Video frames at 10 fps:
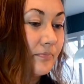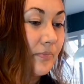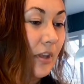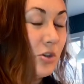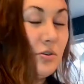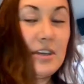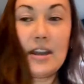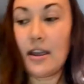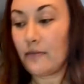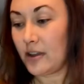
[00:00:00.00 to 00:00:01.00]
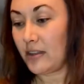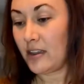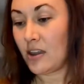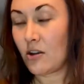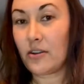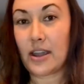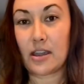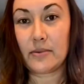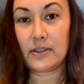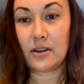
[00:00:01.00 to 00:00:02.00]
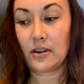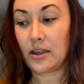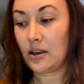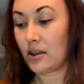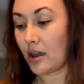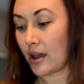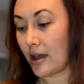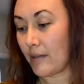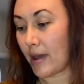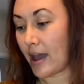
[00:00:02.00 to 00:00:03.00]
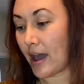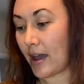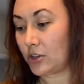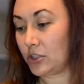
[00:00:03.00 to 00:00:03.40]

You can get everything on Amazon. I actually